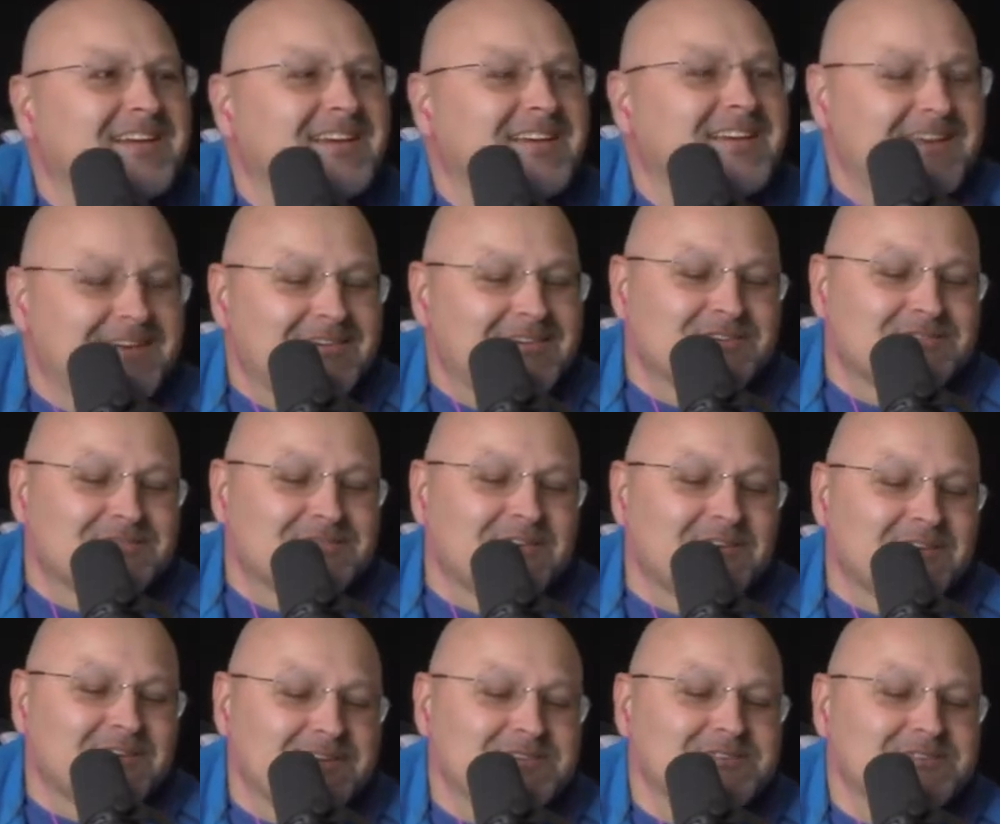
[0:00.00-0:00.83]
that was
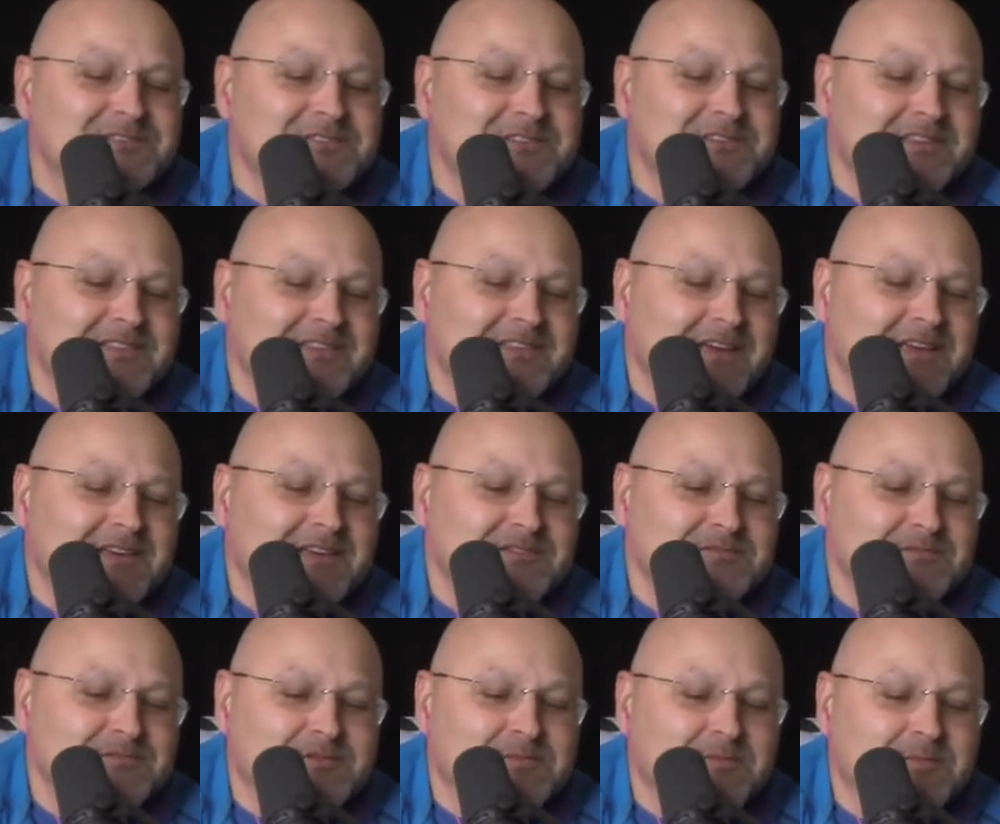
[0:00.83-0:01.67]
very interesting. That
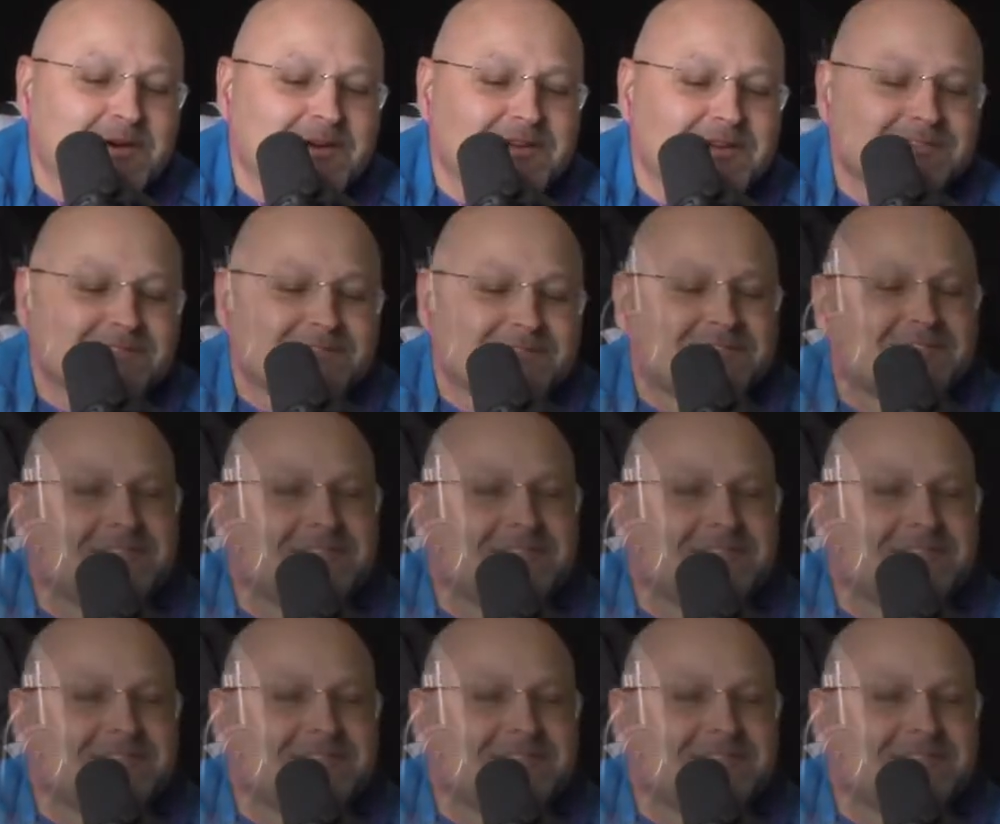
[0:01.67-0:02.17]
his response.